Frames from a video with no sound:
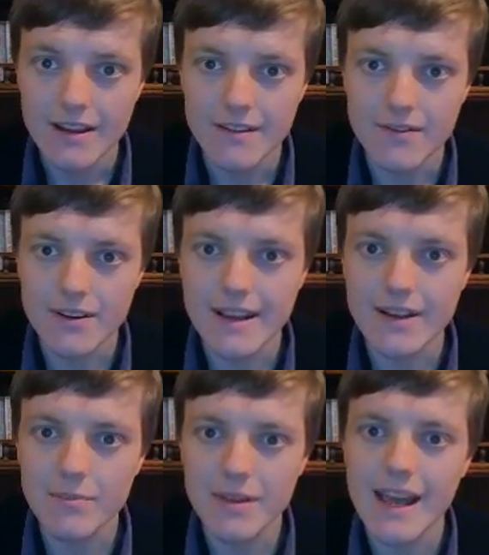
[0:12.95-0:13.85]
For a
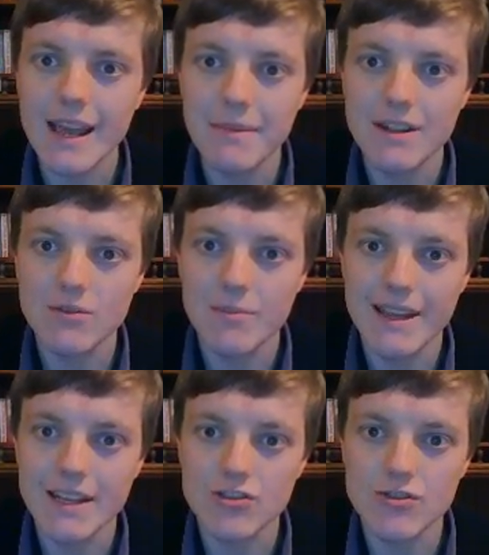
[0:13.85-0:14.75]
government aiming to
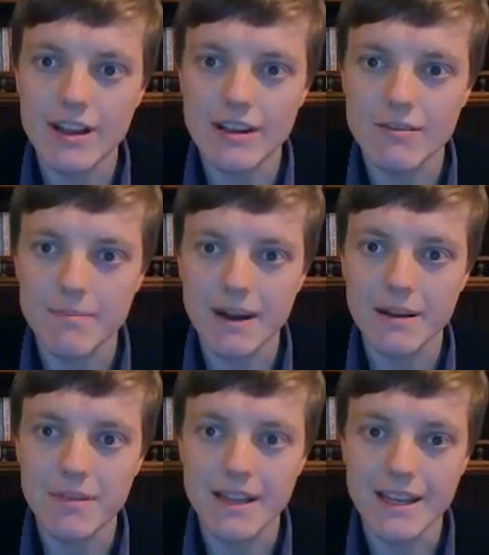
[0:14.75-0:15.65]
make Australia a
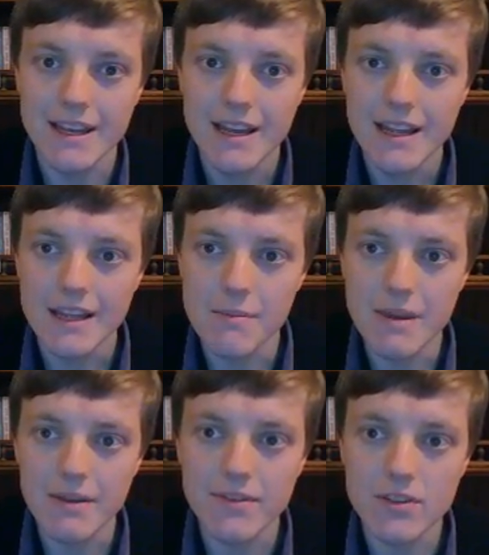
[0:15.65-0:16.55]
republic, the
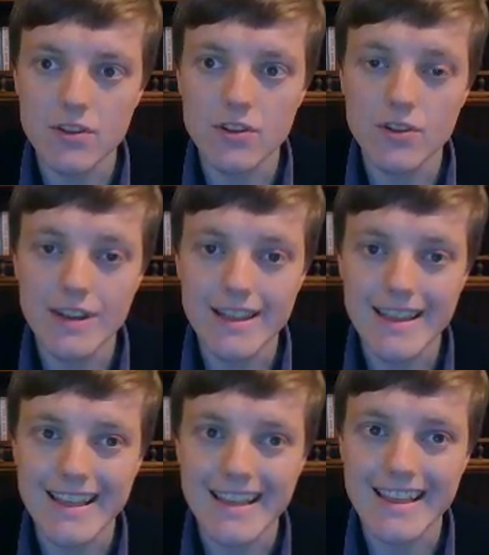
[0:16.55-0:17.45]
method to do this
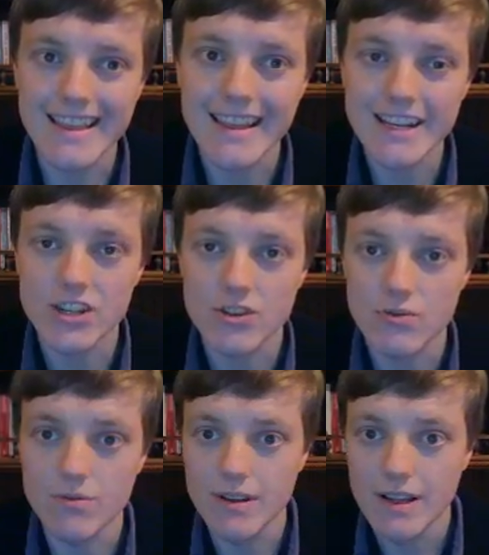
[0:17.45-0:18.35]
is essential,
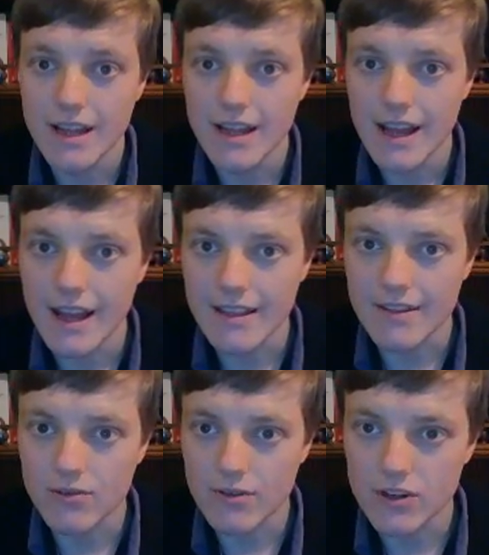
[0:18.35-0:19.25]
as
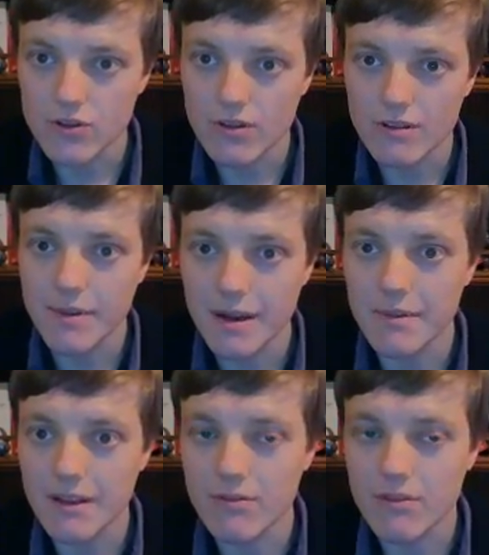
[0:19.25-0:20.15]
to ensure that
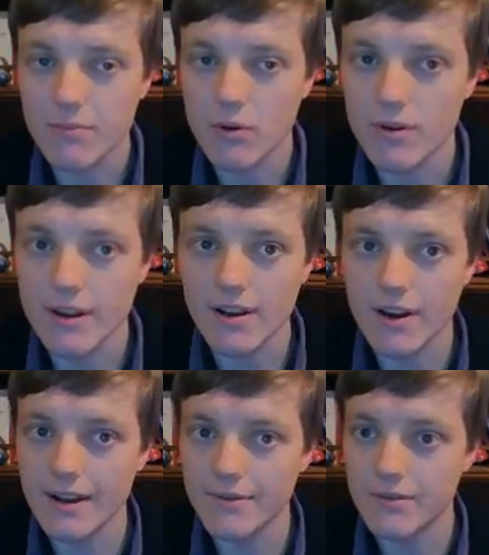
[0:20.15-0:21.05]
public support is
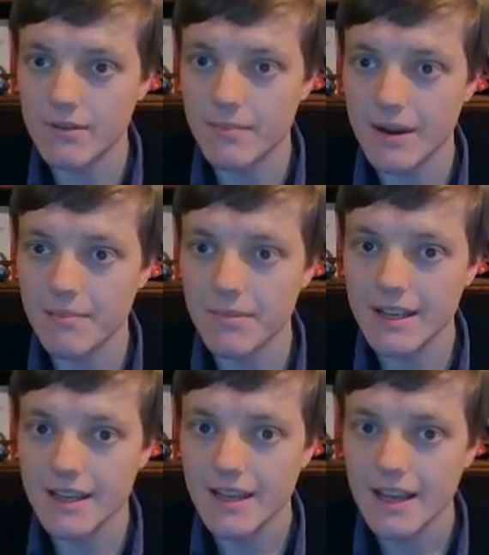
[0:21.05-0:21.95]
high for a
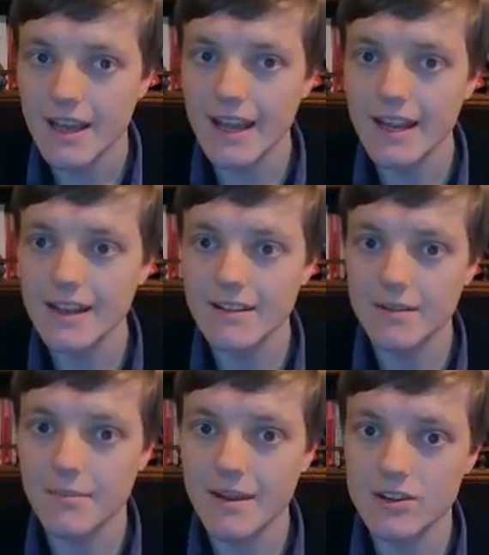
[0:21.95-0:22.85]
republic and
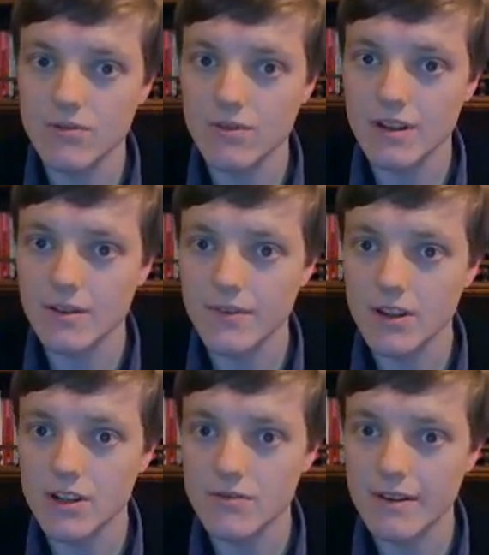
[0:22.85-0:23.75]
to make sure that a
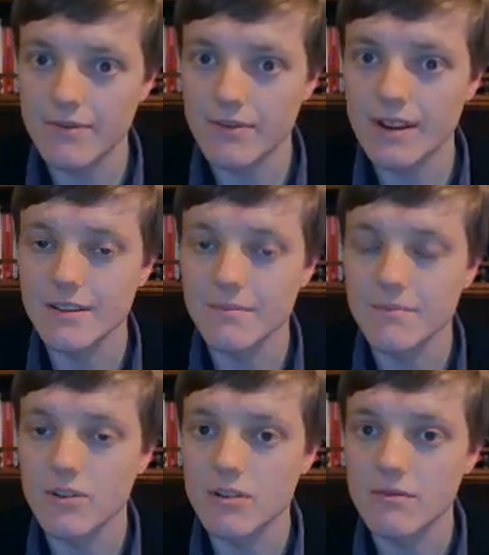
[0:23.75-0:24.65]
future
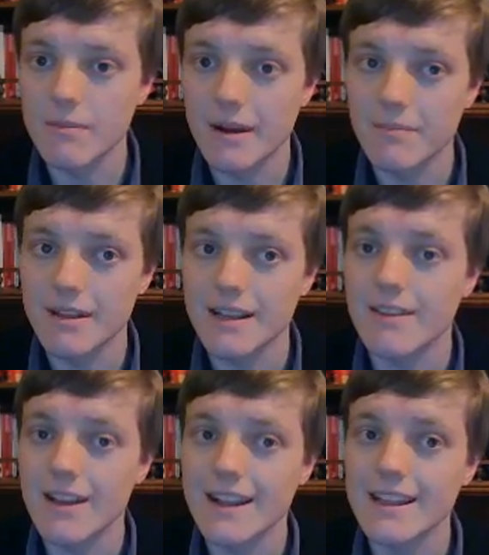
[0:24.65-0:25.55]
referendum on a republic is
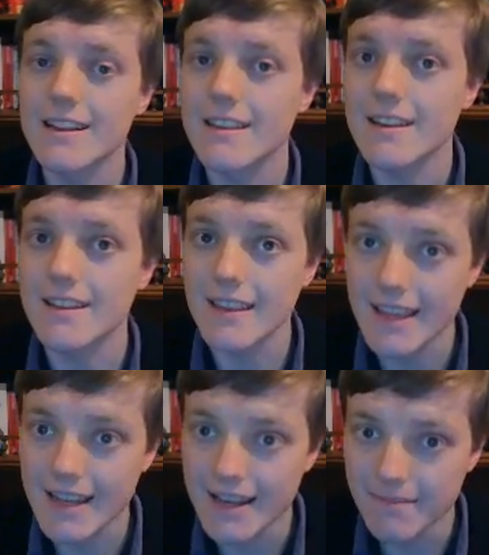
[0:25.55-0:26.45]
likely to
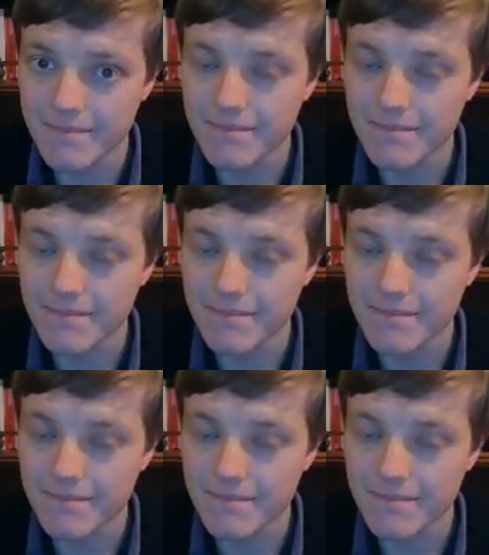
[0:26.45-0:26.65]
succeed.